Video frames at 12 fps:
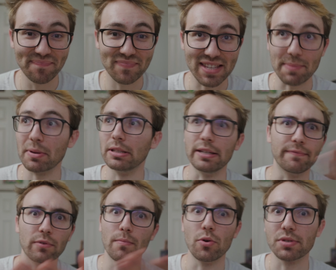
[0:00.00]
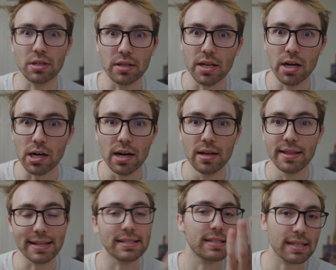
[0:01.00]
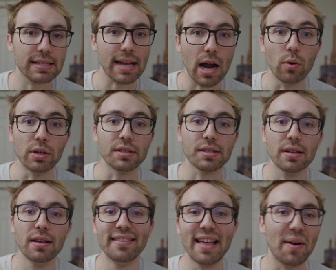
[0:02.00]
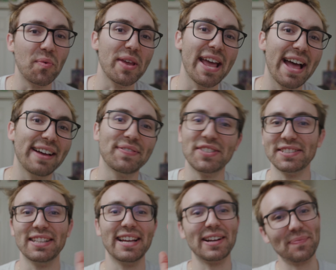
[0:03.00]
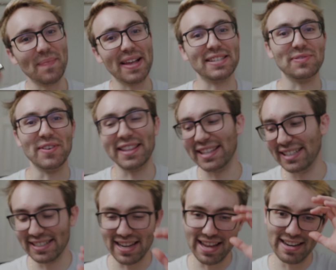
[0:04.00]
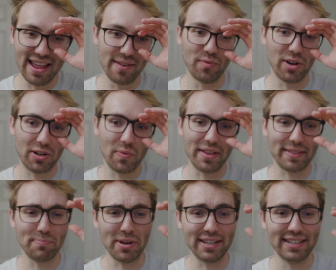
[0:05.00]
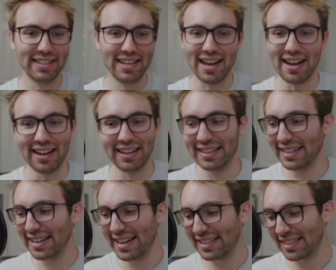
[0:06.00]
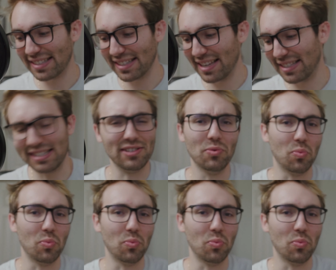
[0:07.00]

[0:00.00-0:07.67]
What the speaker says: Typically for most of the year, that's 6 hours that we have to like mess with and work with, but it still